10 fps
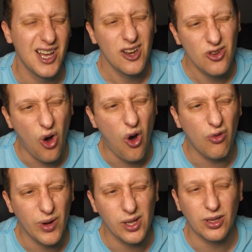Not a
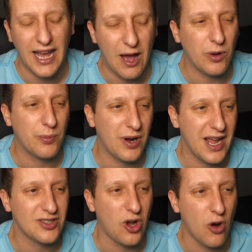real
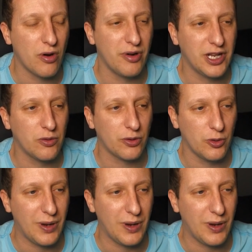counter-press or a regroup.